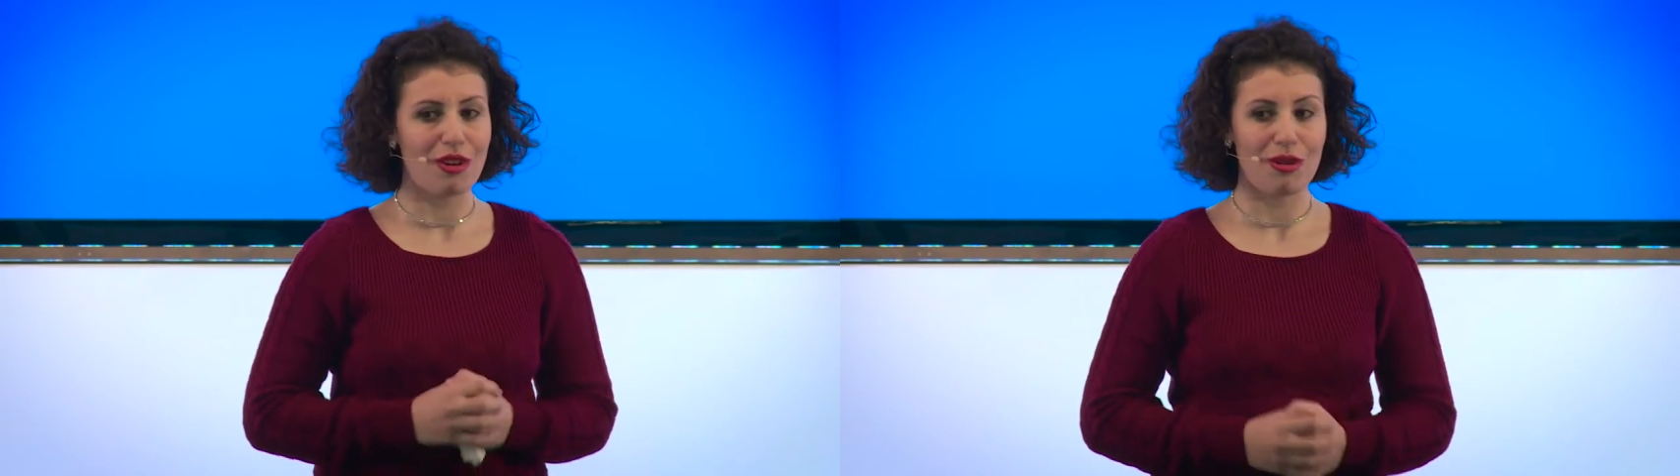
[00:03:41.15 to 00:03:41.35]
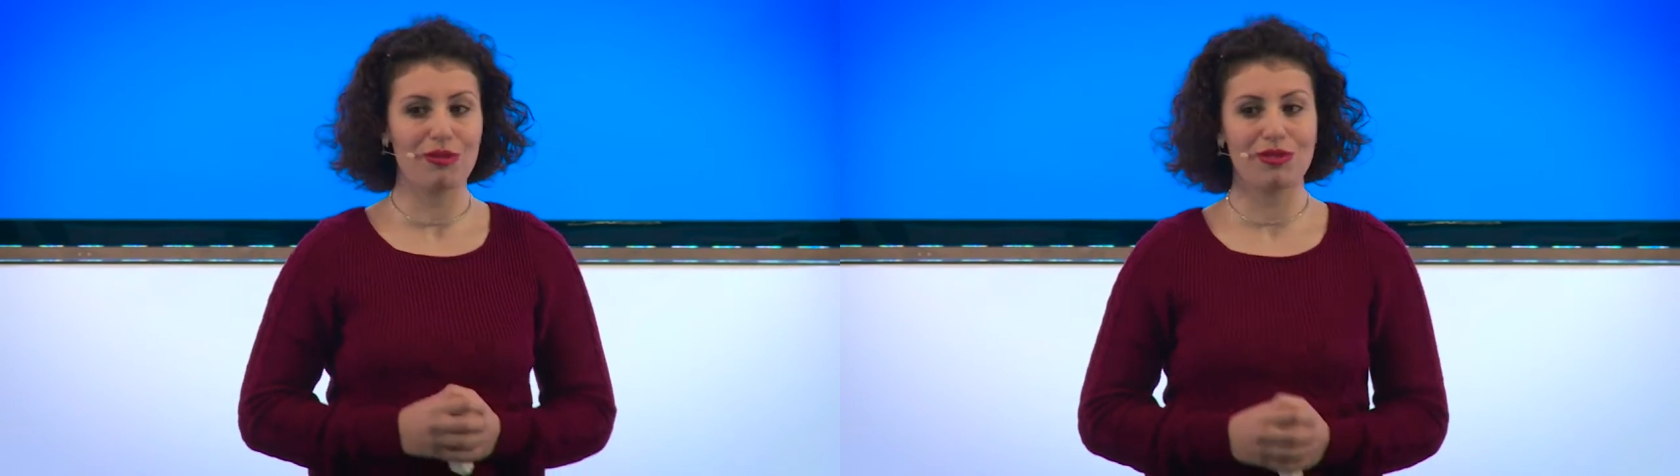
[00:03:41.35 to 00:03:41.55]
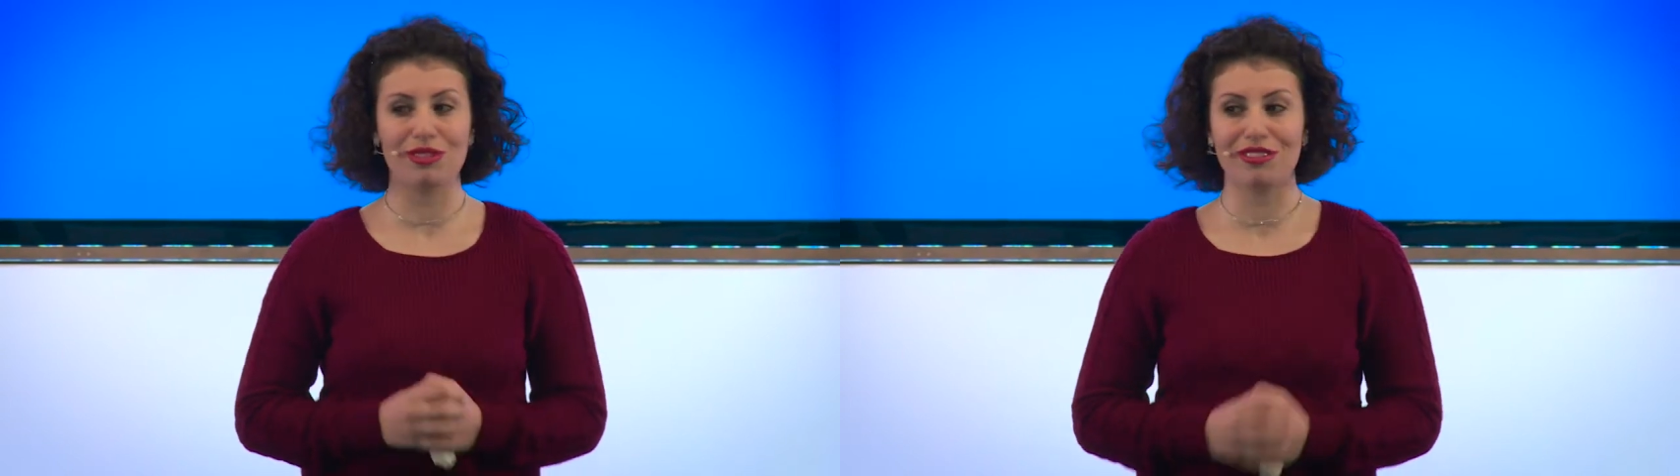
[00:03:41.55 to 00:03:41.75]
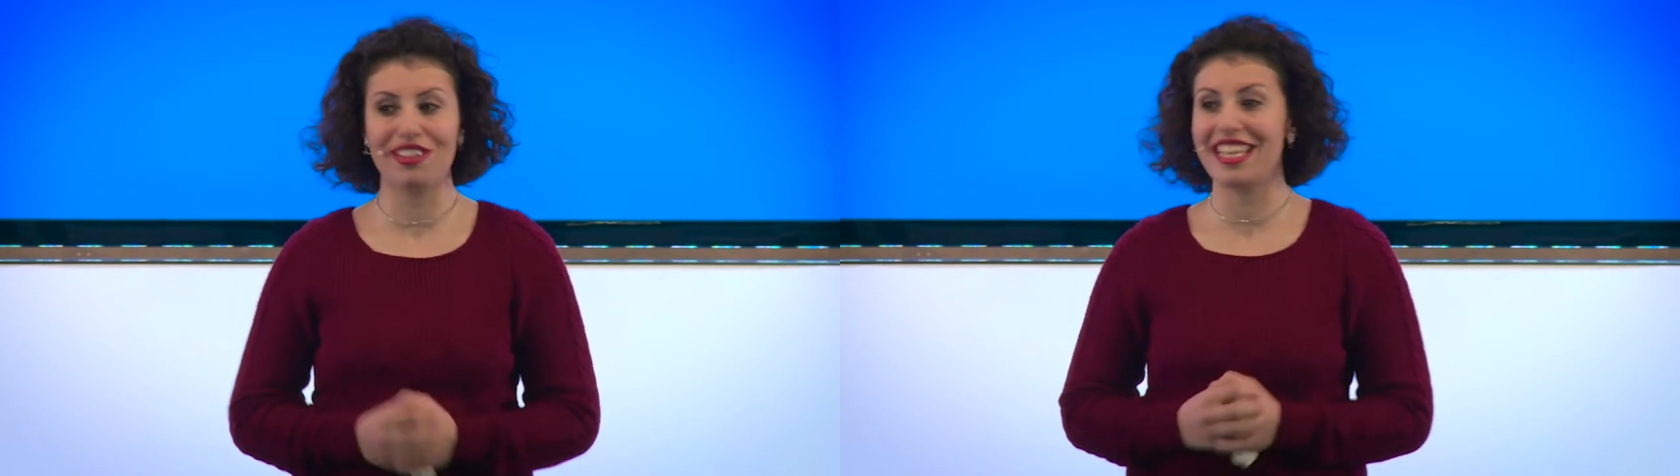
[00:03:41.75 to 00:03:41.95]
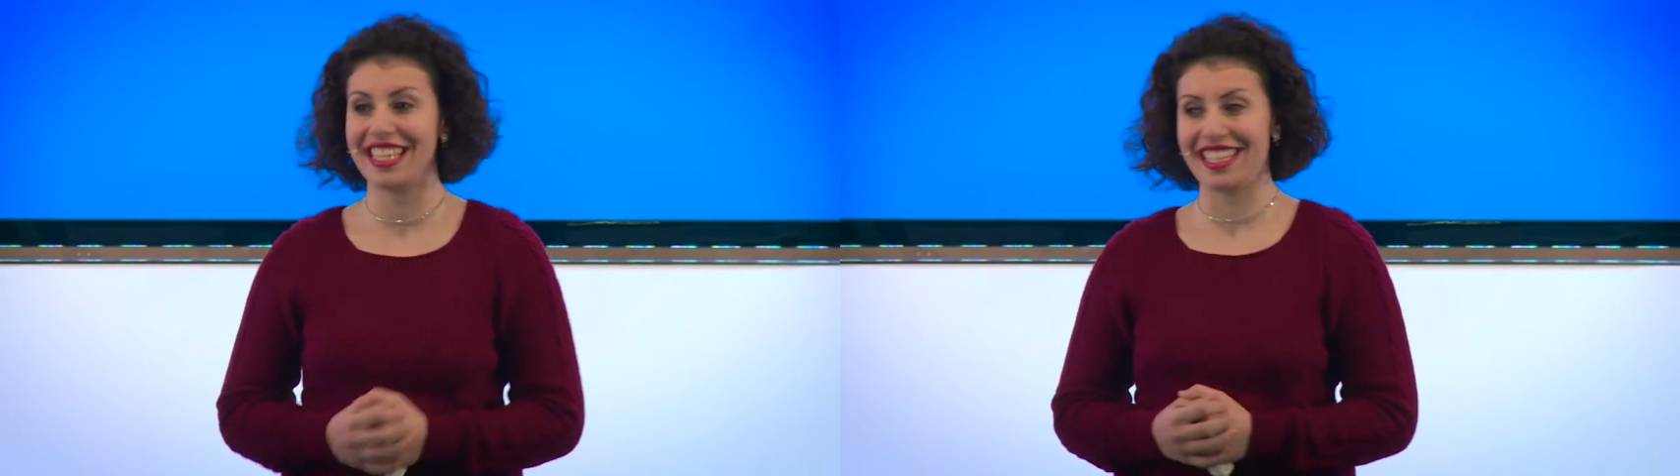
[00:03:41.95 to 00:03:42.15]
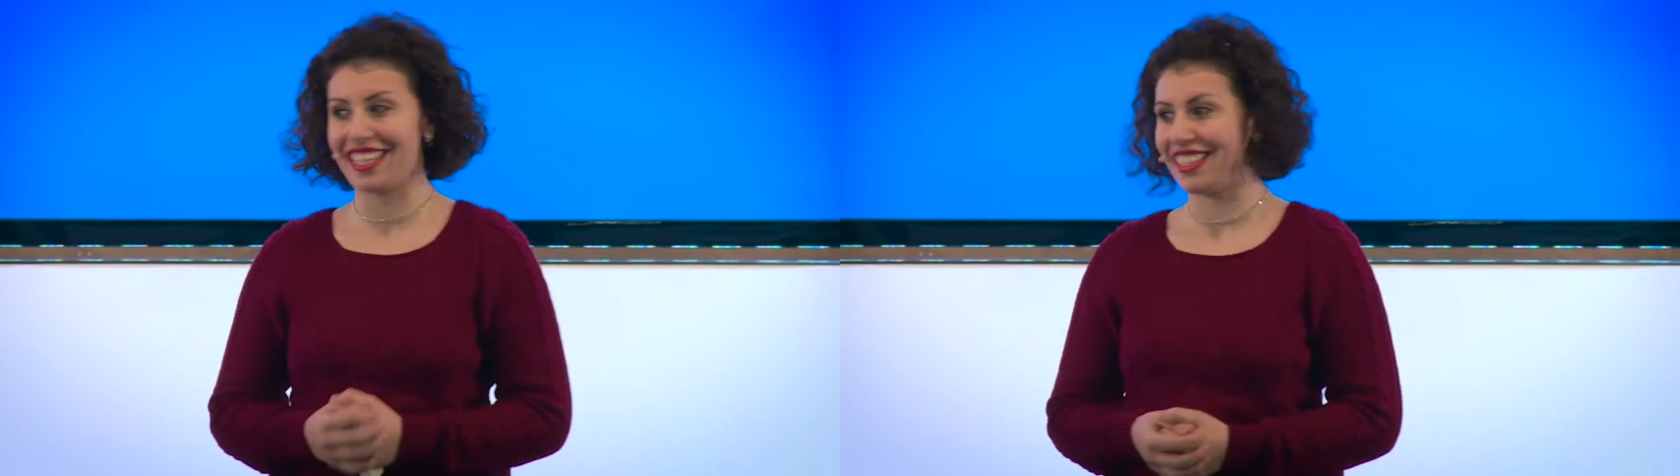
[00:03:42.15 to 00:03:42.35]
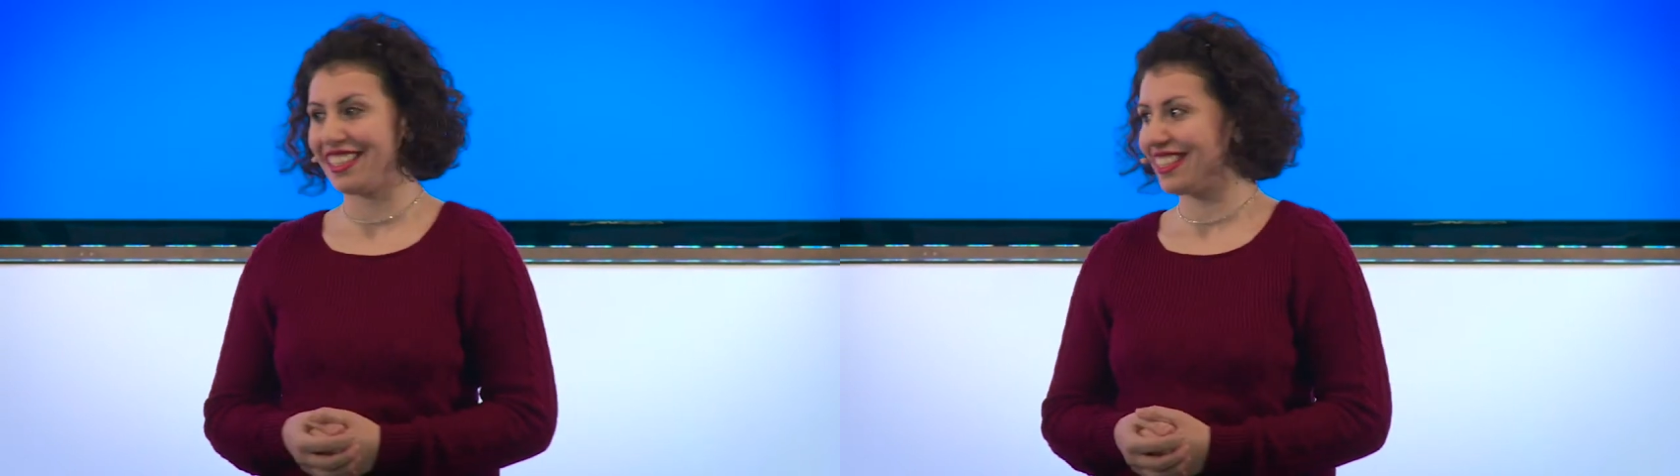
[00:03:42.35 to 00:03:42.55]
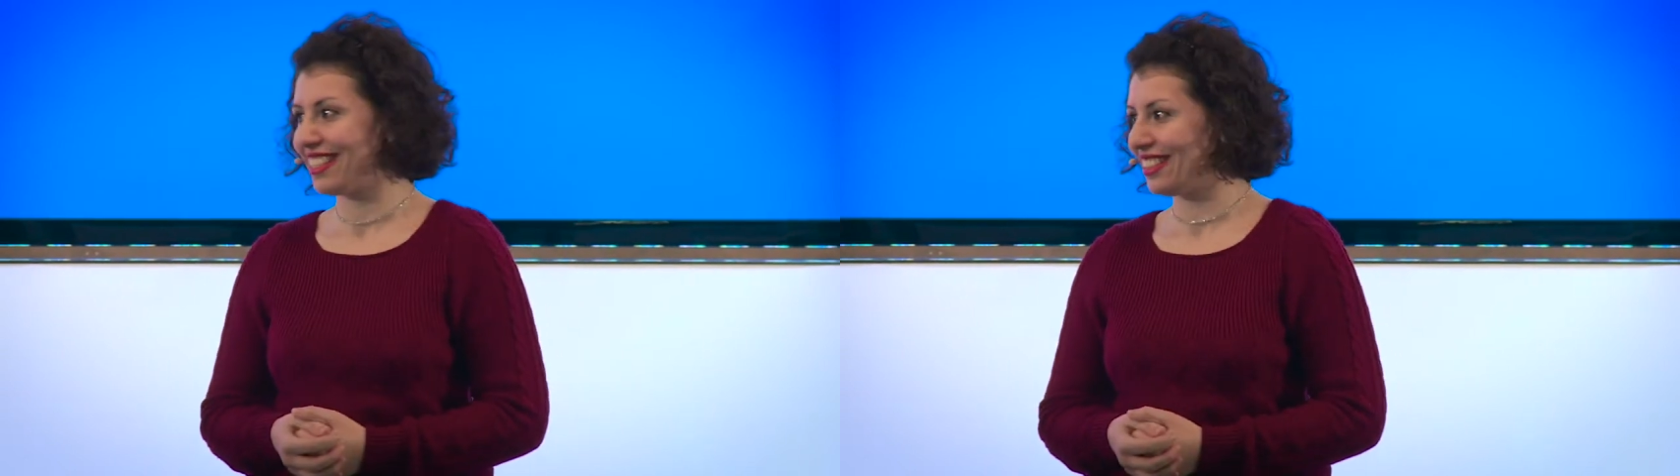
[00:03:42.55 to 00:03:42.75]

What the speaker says: hopeful faces.